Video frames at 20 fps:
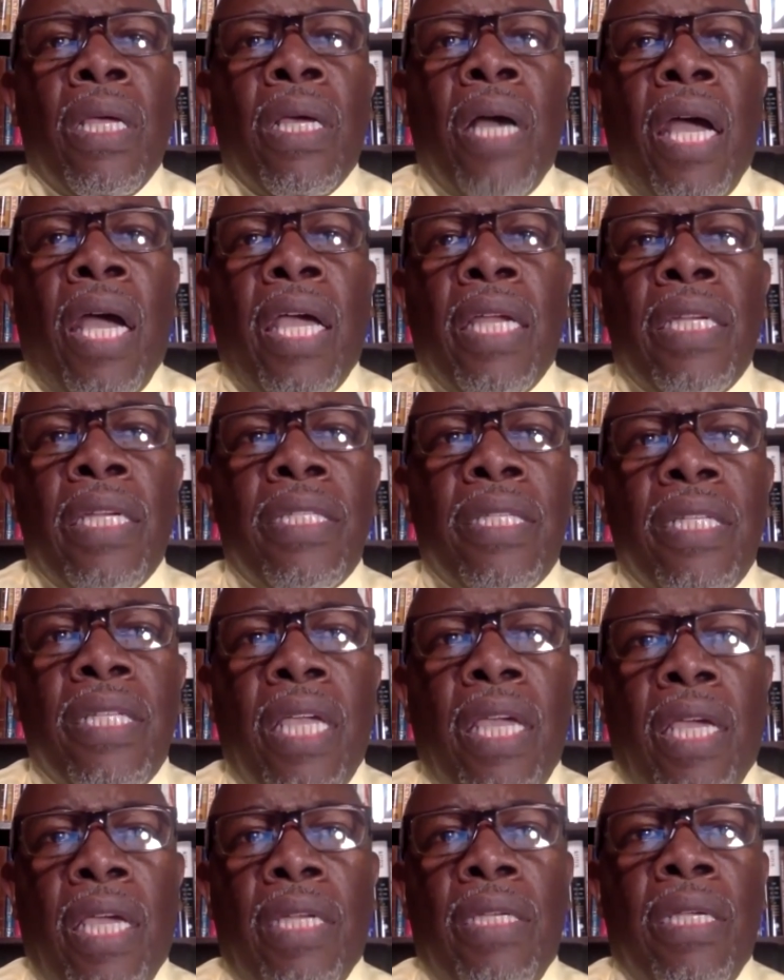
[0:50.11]
I
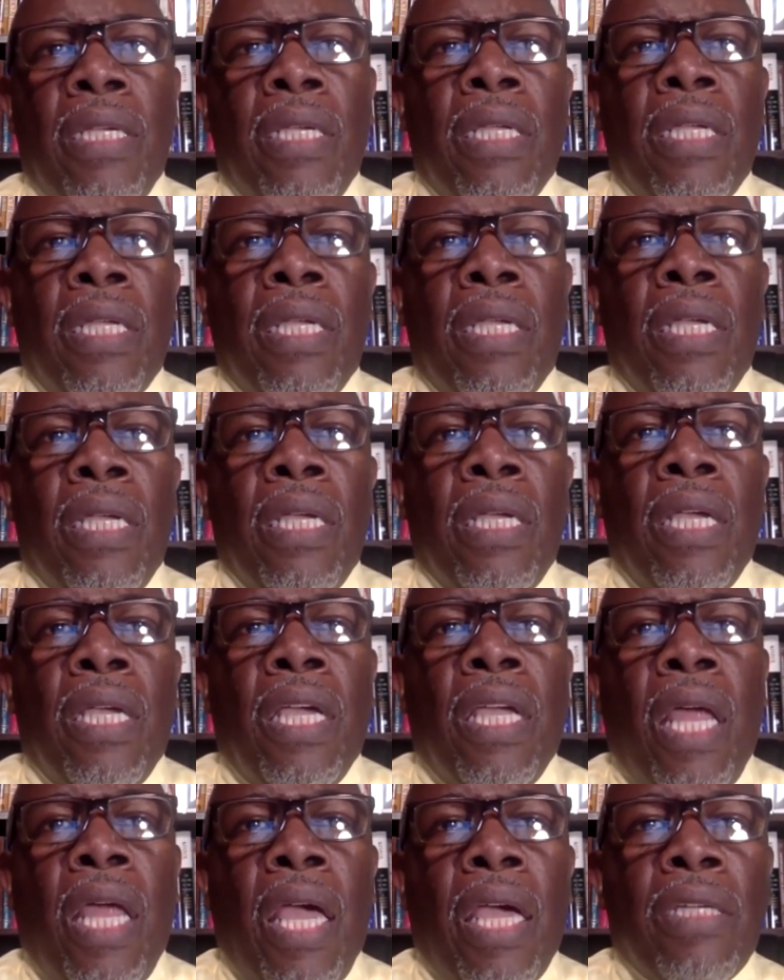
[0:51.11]
understand
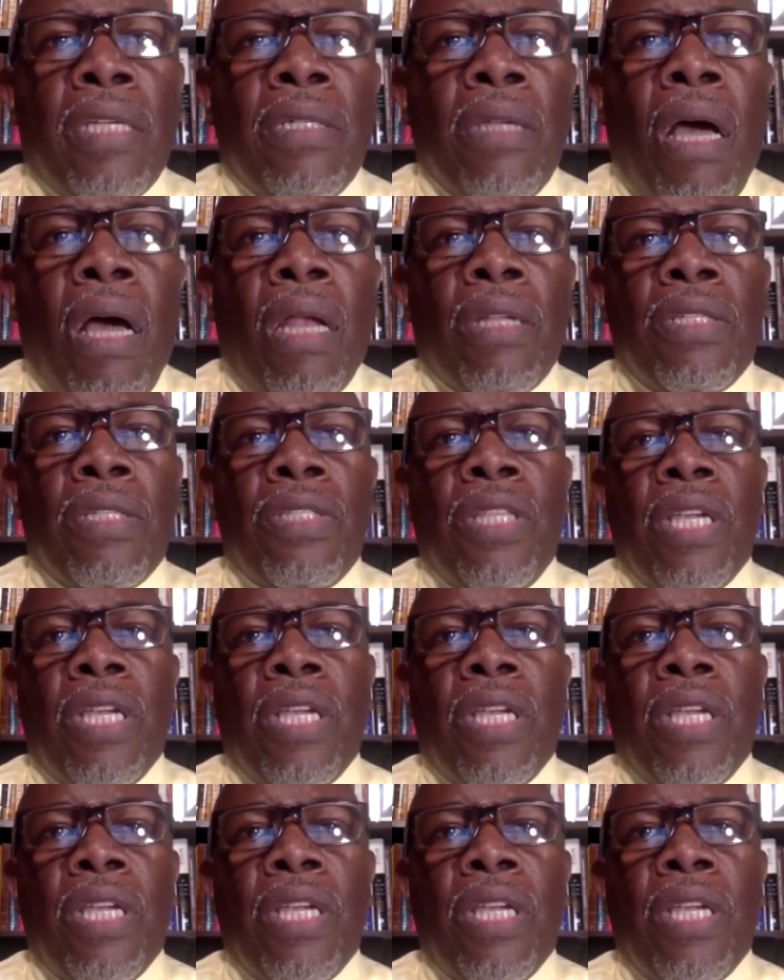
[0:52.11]
and I acknowledge